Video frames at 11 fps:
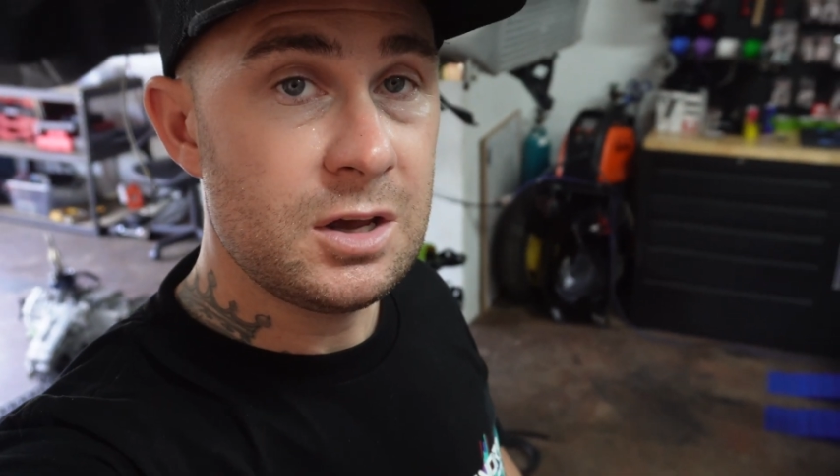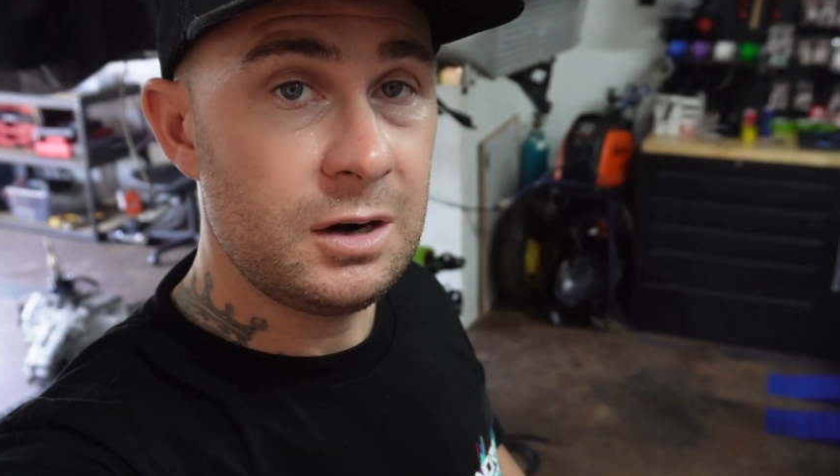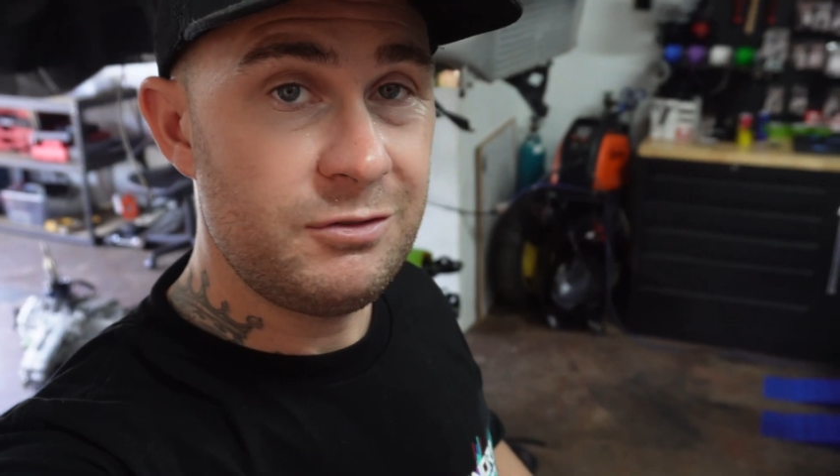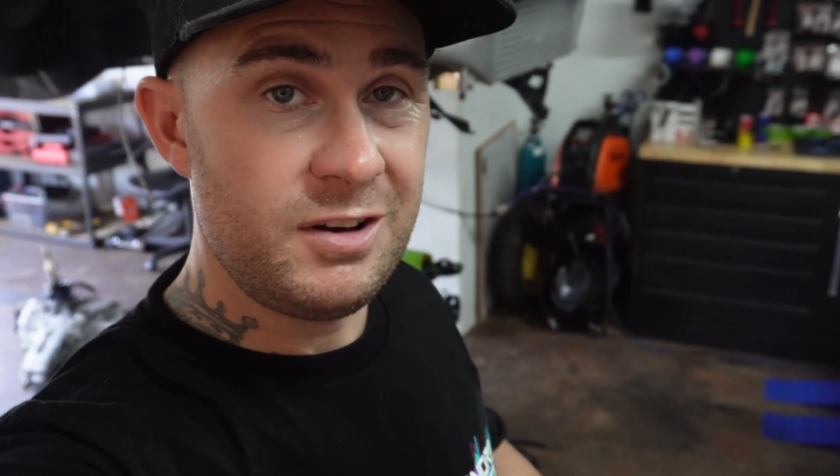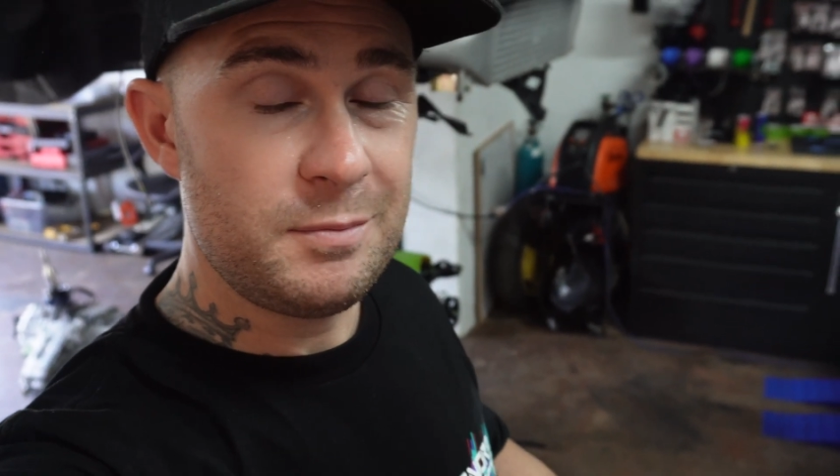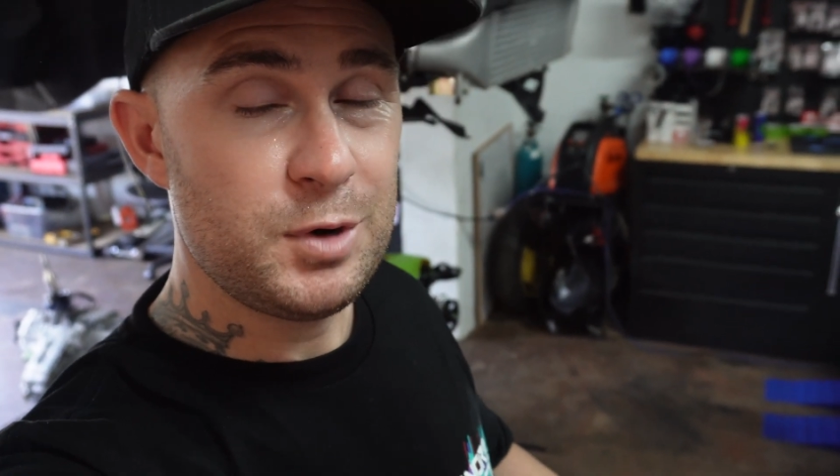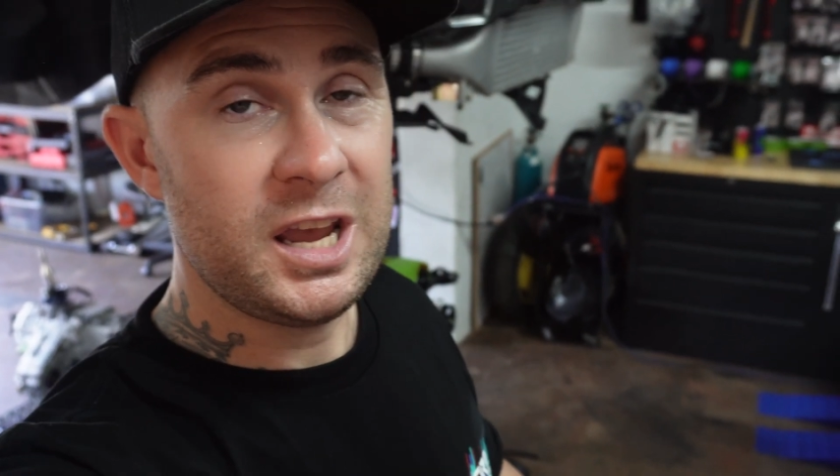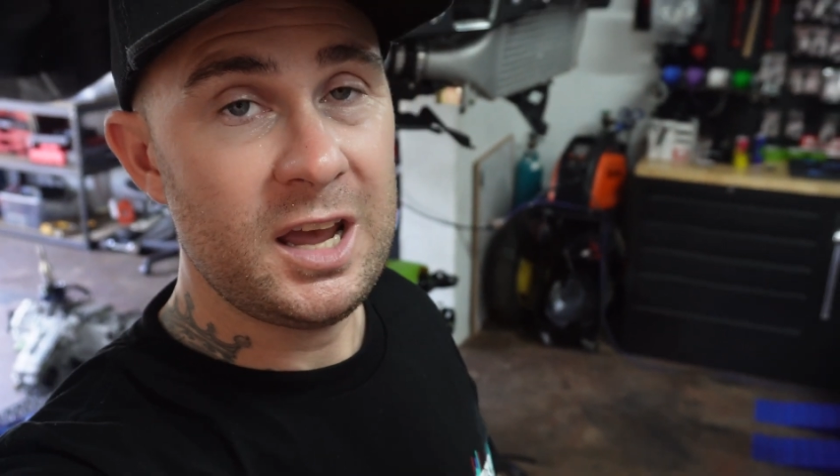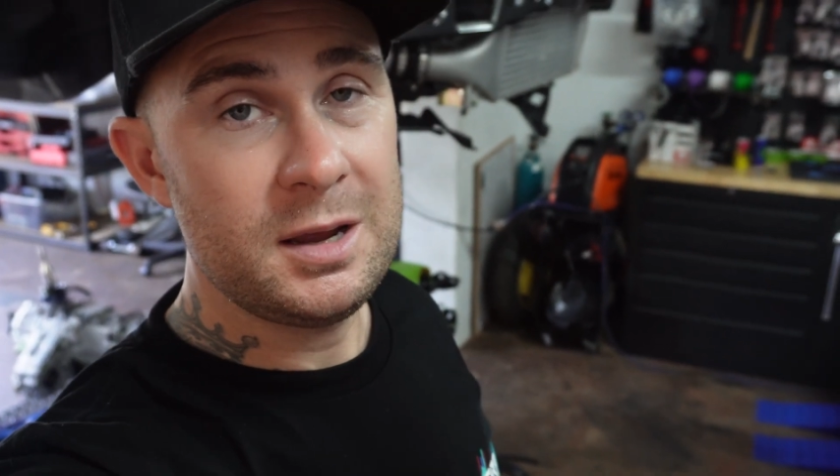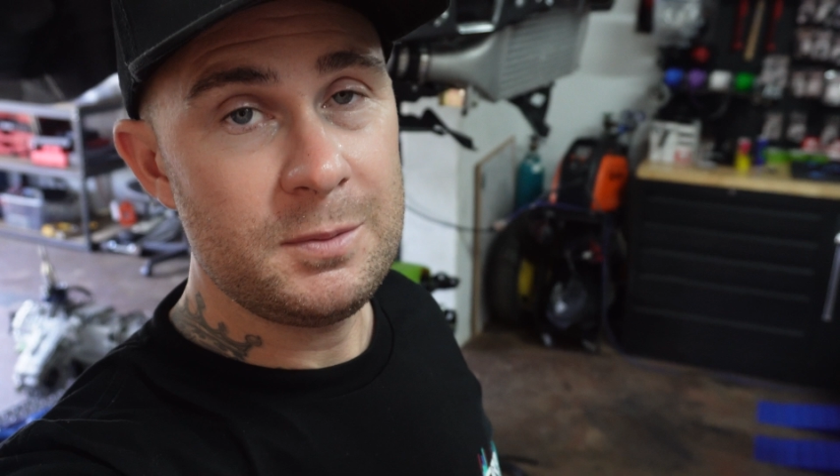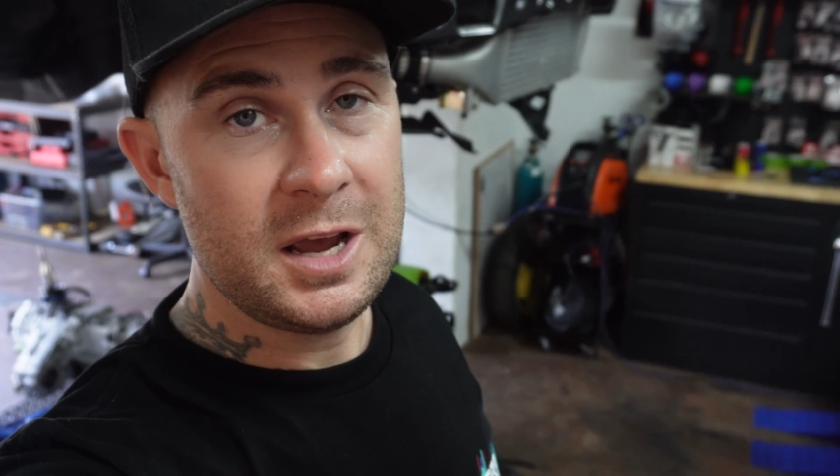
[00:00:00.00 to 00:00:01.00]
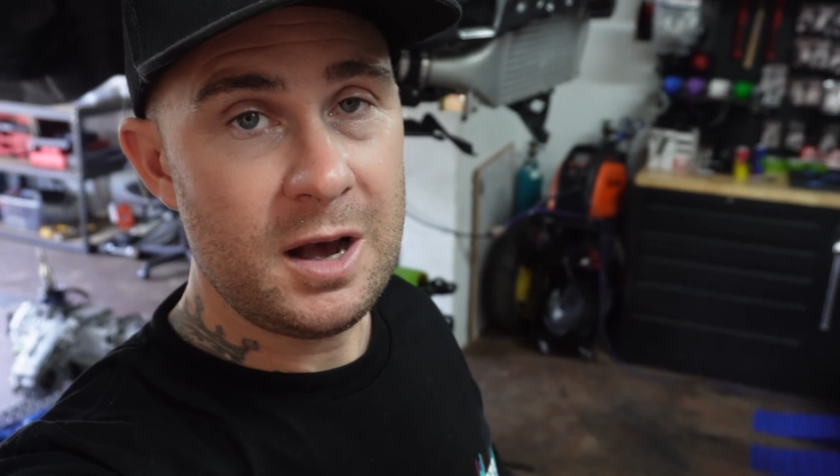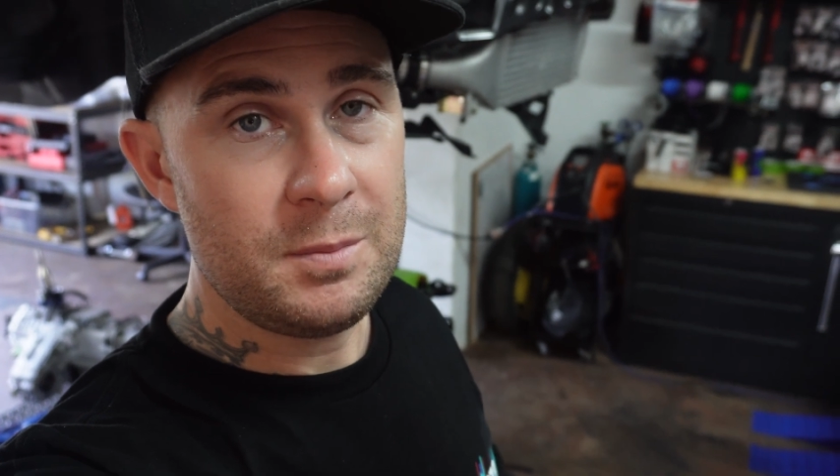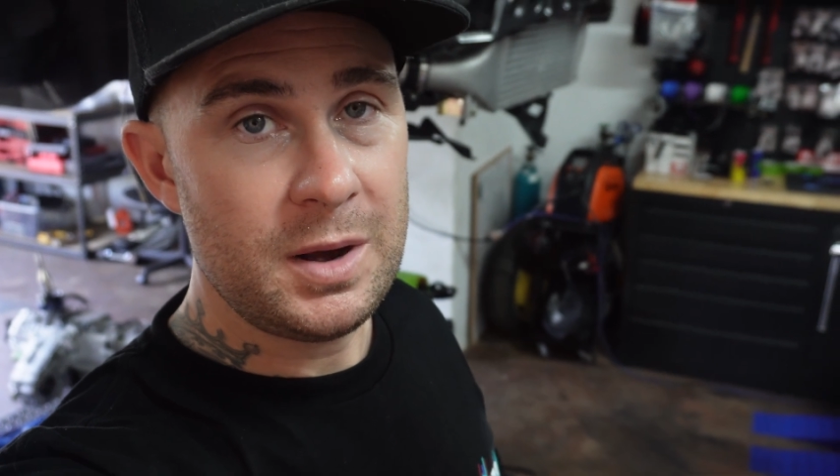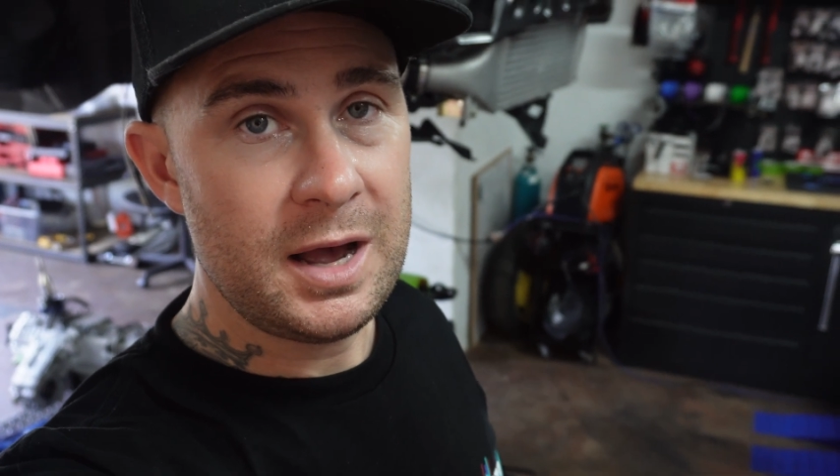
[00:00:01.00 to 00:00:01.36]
going to fabricate me up